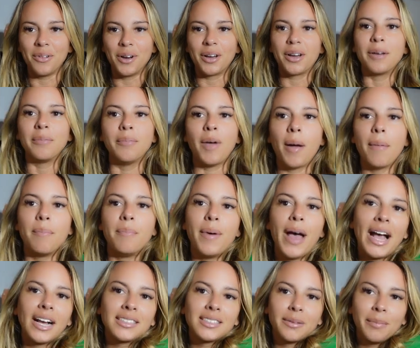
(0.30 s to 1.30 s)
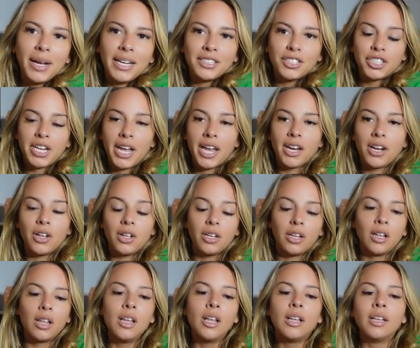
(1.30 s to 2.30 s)
welcome back to my
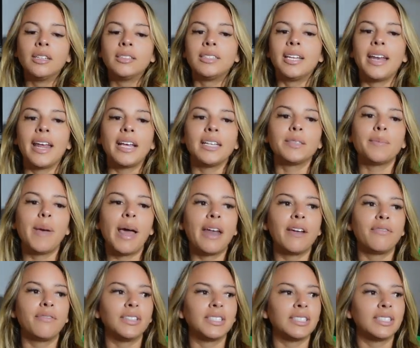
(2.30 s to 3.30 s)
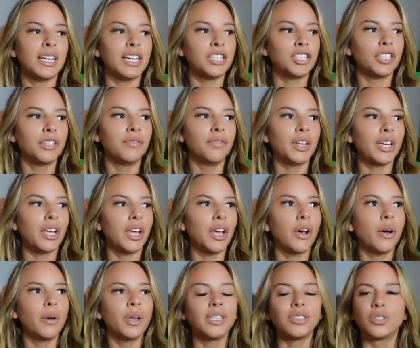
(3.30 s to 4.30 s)
channel. Today's manifestation
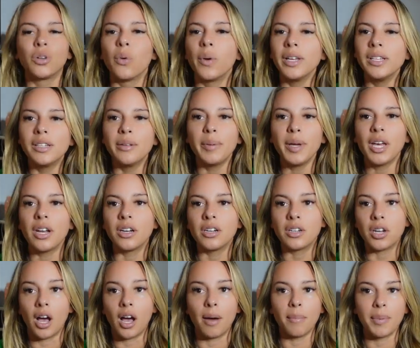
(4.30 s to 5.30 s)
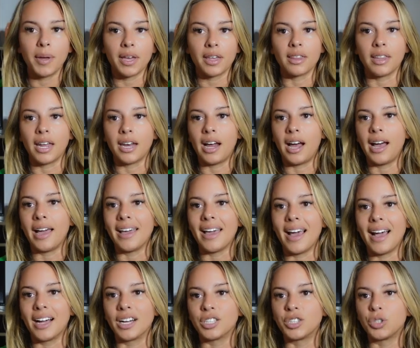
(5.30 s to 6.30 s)
video is going to be on a topic that I
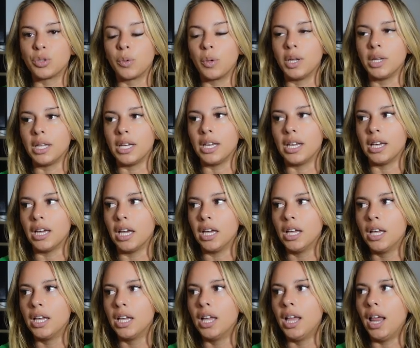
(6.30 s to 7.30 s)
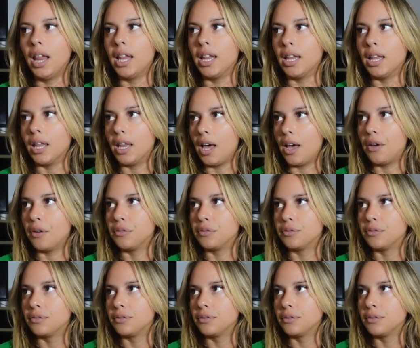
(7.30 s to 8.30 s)
actually love.
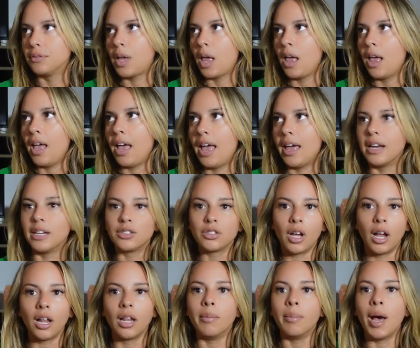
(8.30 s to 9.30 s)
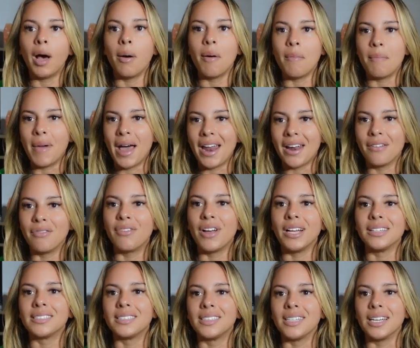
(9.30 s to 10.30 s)
And it's all about
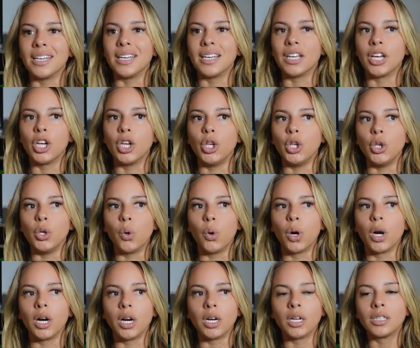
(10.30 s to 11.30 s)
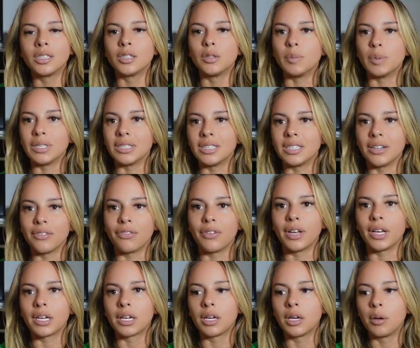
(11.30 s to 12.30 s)
manifesting your
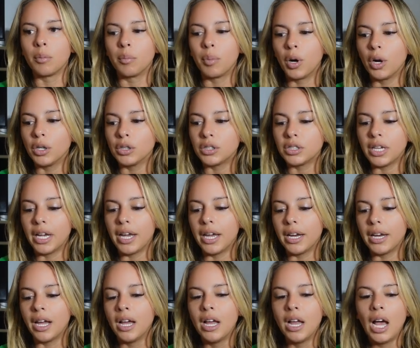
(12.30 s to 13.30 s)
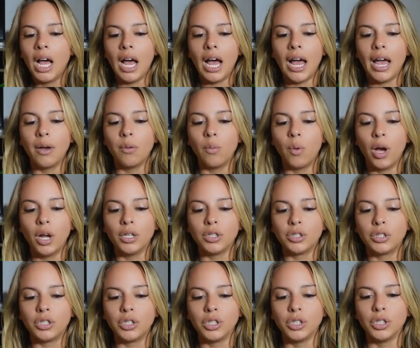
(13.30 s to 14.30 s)
specific person. I
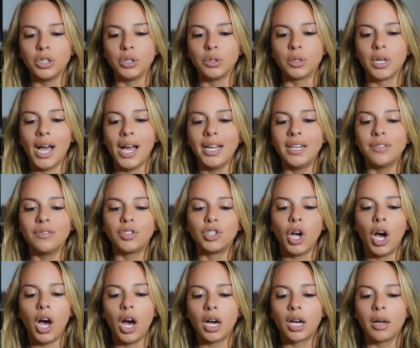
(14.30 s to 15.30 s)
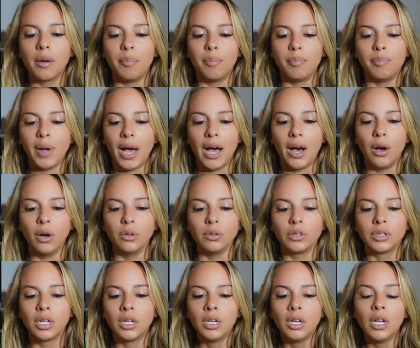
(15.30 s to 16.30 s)
want to kind of talk
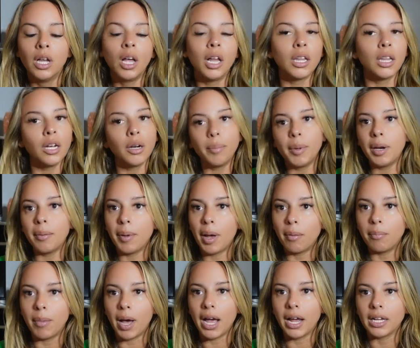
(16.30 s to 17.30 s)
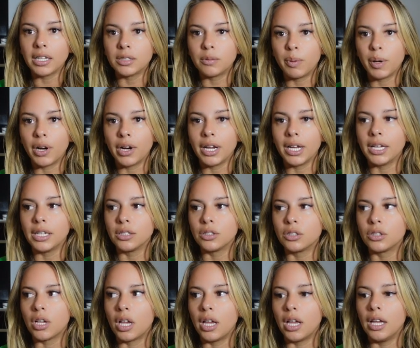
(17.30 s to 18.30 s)
about a little bit about my
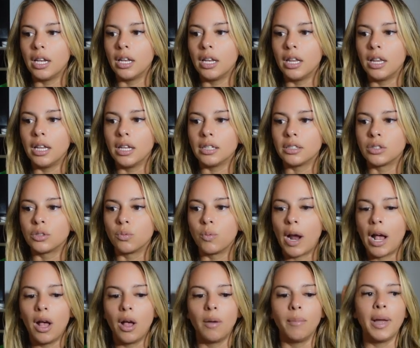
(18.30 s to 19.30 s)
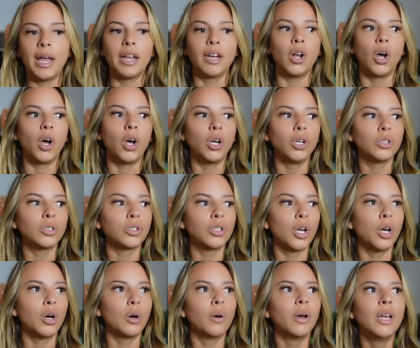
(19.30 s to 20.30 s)
experience in this realm and
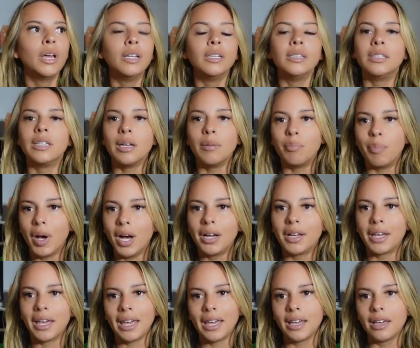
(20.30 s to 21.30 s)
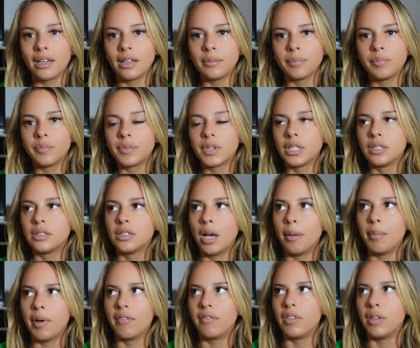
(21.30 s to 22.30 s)
also debunking
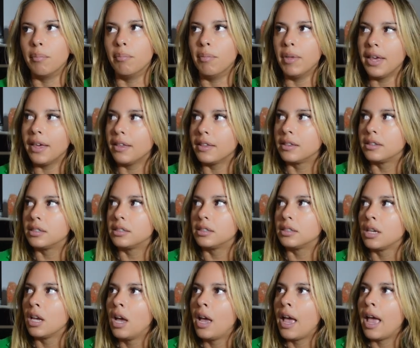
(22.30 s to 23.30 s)
some of the myths